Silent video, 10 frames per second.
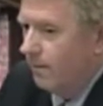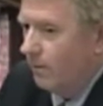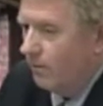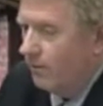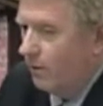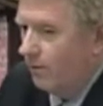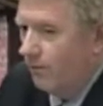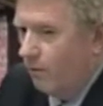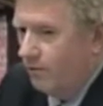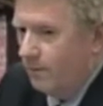There was no
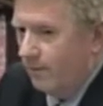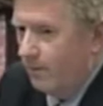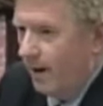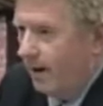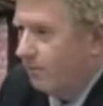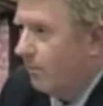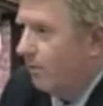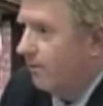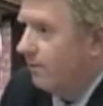enforcement of the passport.